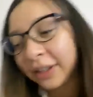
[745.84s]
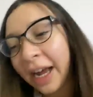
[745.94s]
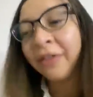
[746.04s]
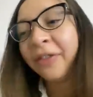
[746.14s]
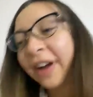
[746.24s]

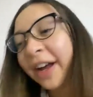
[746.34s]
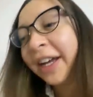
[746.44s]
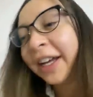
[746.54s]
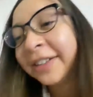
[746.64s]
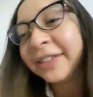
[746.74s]
I'm
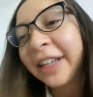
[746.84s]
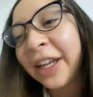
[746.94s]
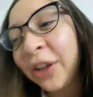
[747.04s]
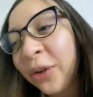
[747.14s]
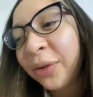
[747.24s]
fine.
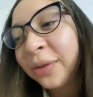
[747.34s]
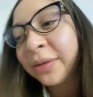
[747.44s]
And you?